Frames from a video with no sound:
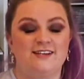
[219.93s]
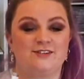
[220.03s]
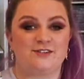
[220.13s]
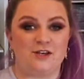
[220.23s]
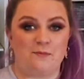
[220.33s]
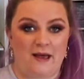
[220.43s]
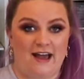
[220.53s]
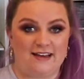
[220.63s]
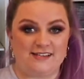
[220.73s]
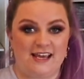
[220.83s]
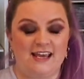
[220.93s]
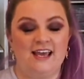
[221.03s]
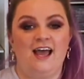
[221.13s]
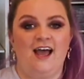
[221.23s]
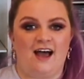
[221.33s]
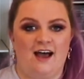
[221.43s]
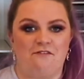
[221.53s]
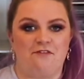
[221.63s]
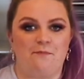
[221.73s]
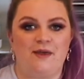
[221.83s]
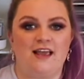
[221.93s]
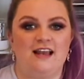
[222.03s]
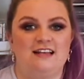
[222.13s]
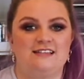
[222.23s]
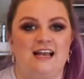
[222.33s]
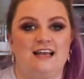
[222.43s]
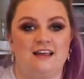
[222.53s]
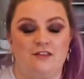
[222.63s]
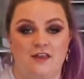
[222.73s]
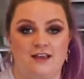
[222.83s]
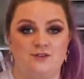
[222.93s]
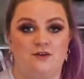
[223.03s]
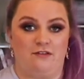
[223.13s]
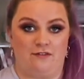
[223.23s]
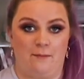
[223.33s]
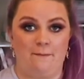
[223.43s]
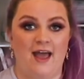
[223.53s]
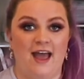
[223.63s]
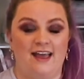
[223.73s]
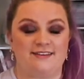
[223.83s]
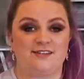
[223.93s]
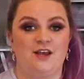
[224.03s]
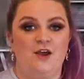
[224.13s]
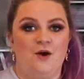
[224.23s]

Super handy for peeling delicate things off of the mat,